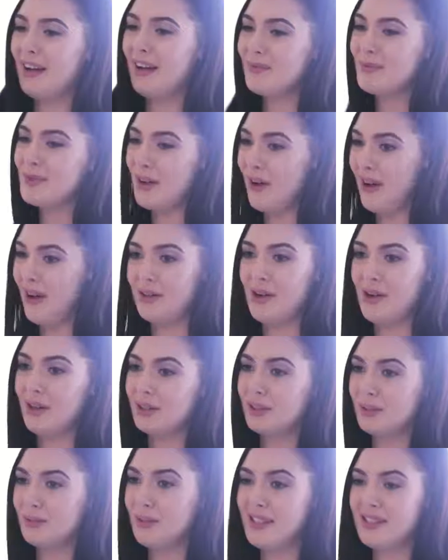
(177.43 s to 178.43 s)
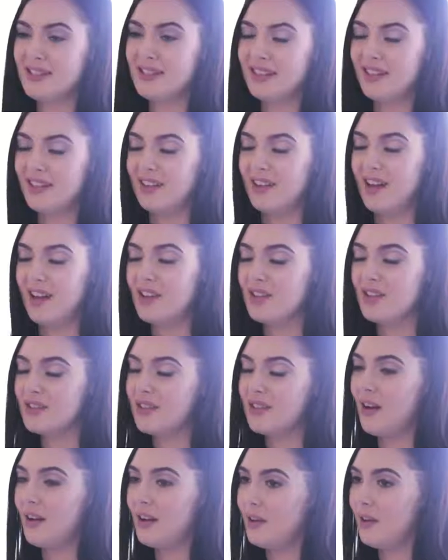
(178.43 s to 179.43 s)
I'm sorry, Dr. Preston. I
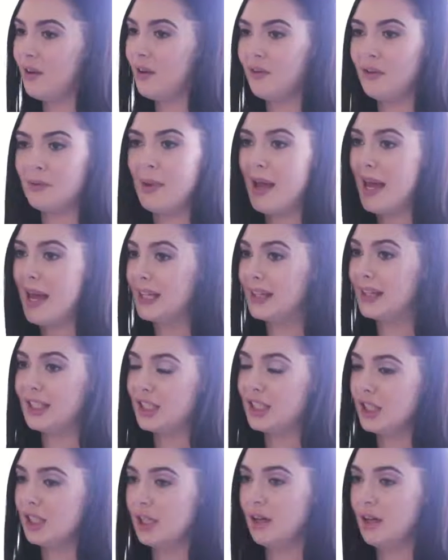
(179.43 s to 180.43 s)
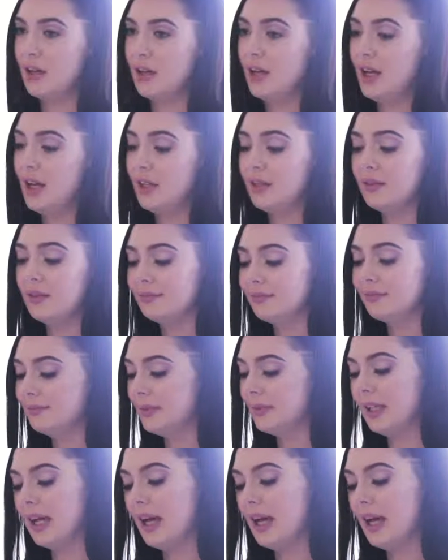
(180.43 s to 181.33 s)
just got in over my head this year, and